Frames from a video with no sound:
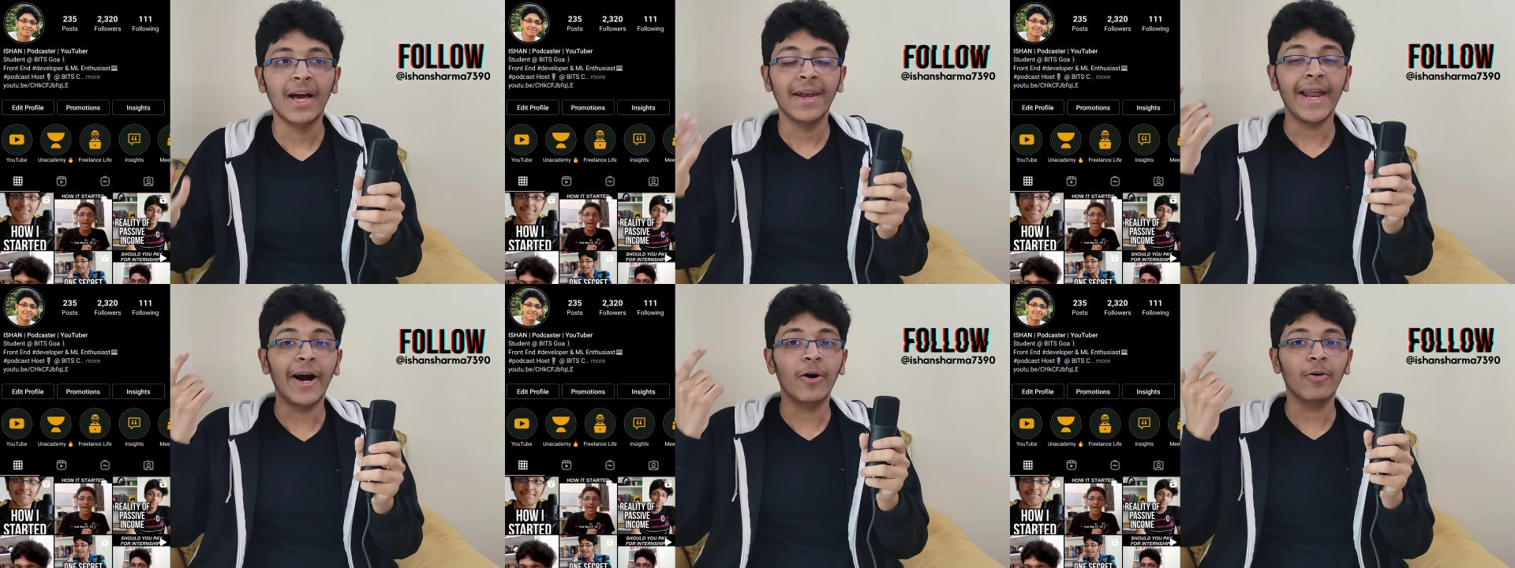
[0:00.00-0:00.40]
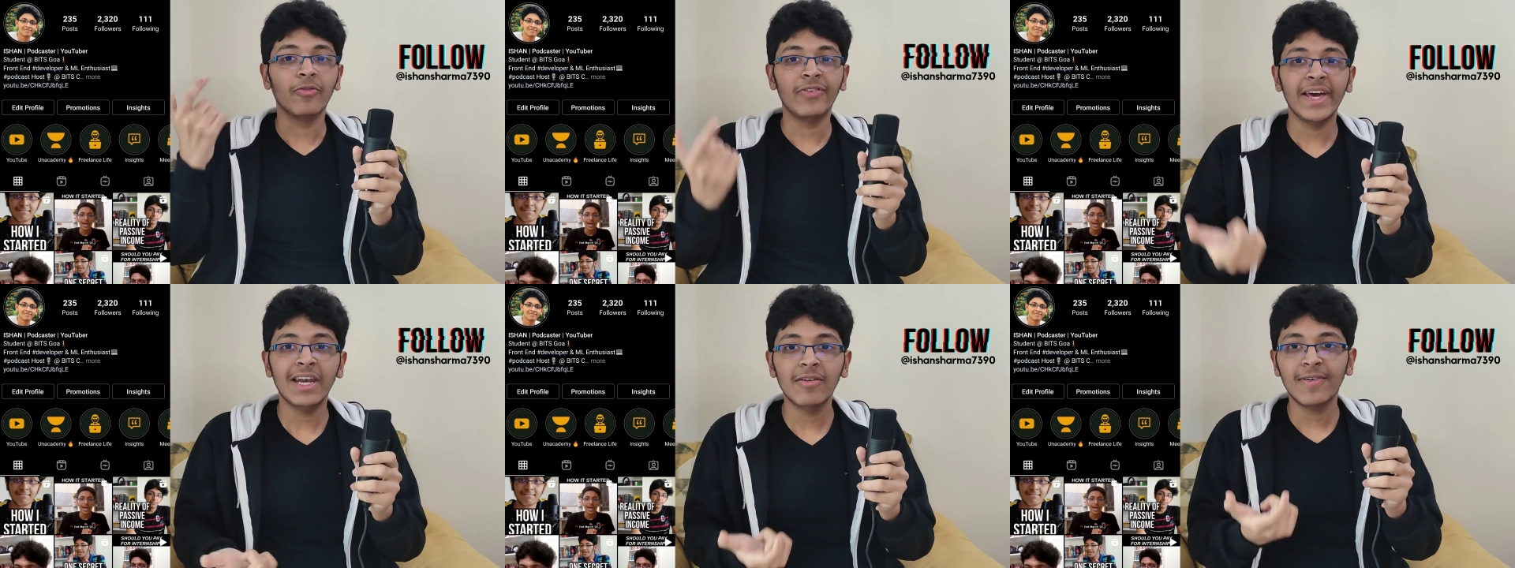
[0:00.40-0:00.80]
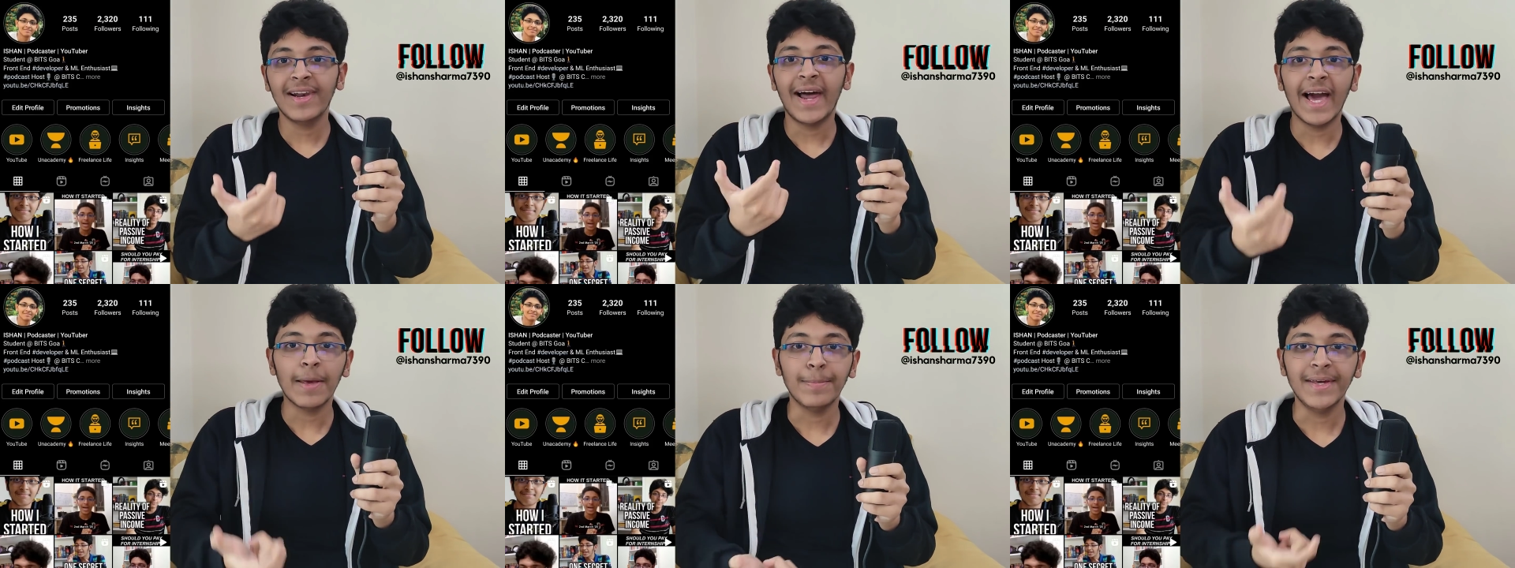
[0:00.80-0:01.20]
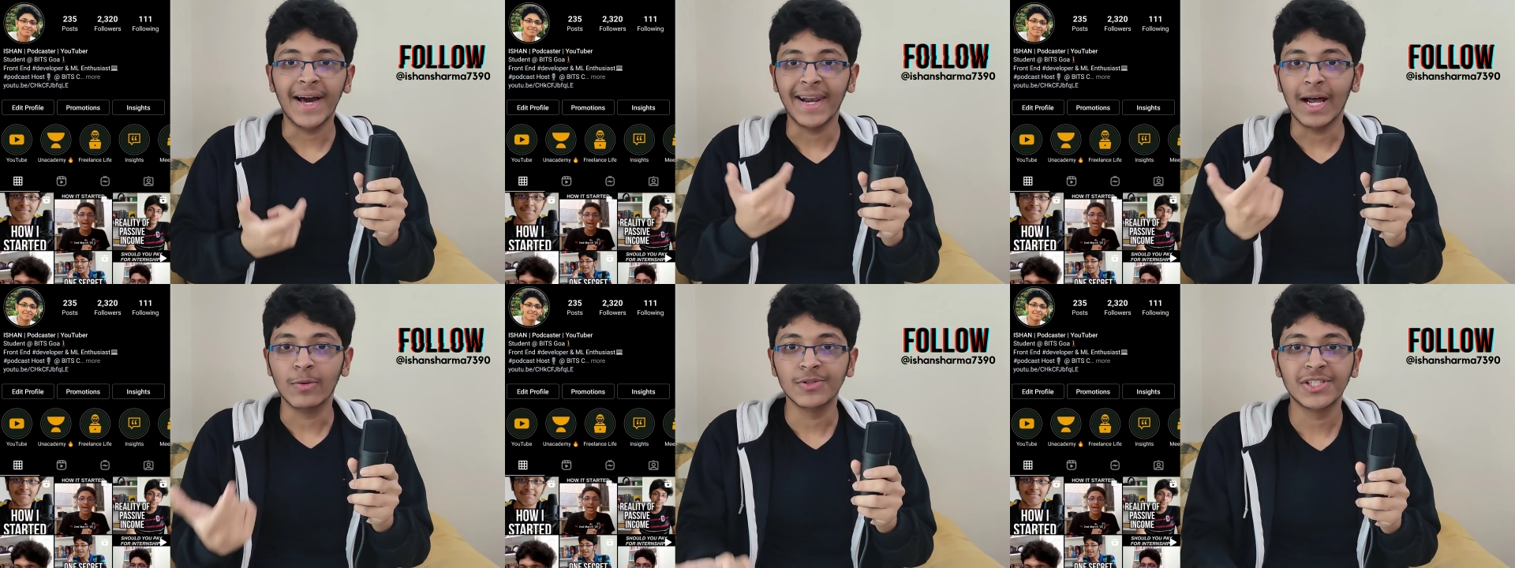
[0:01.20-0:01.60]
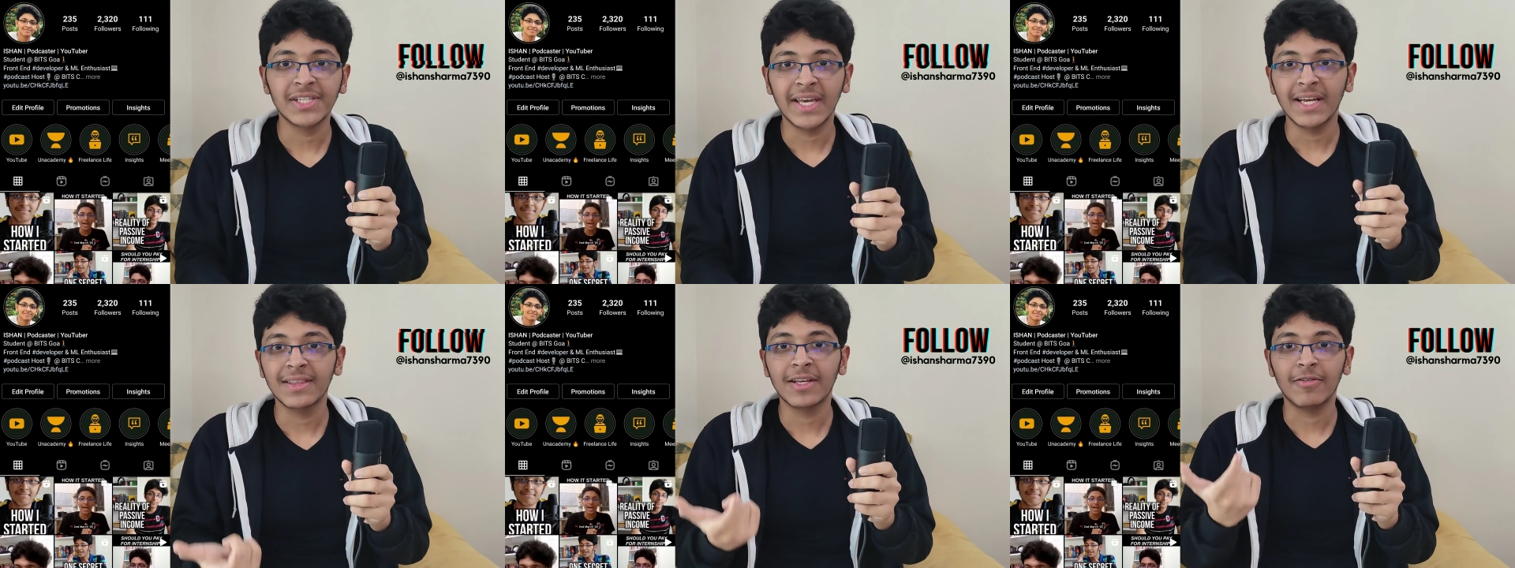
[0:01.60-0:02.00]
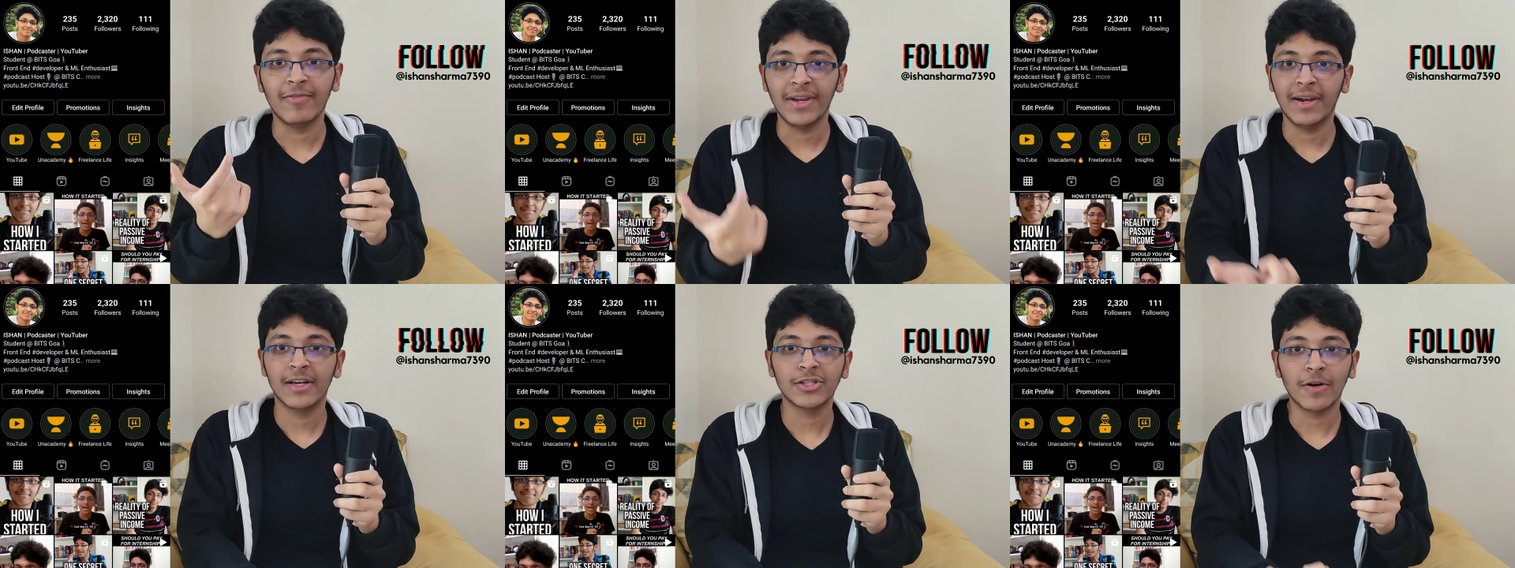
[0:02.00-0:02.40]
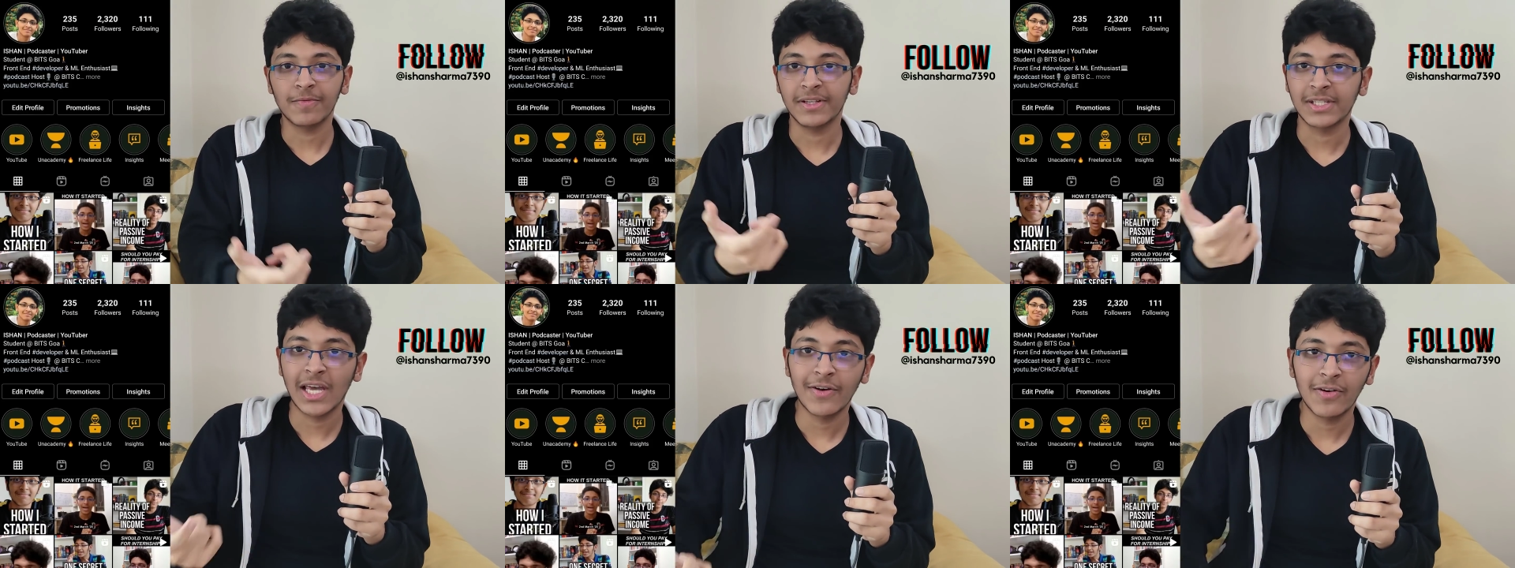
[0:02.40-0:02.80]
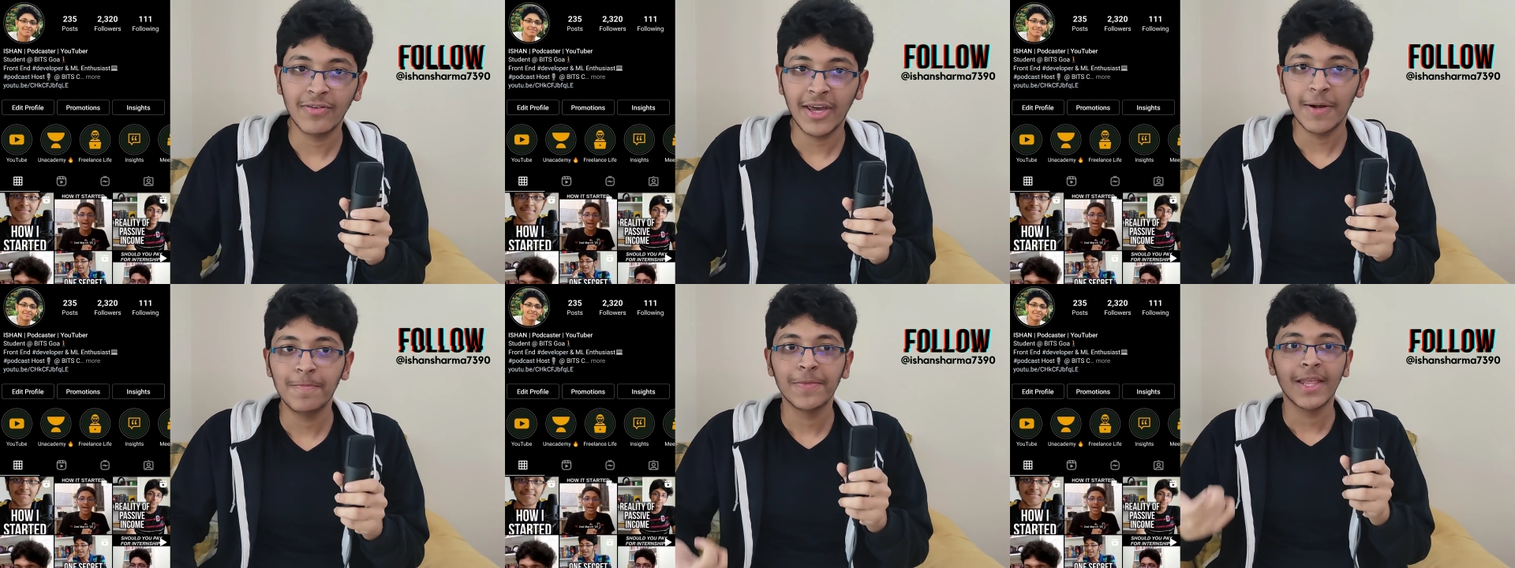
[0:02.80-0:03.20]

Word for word: now when will i be announcing announcing the winners of this giveaway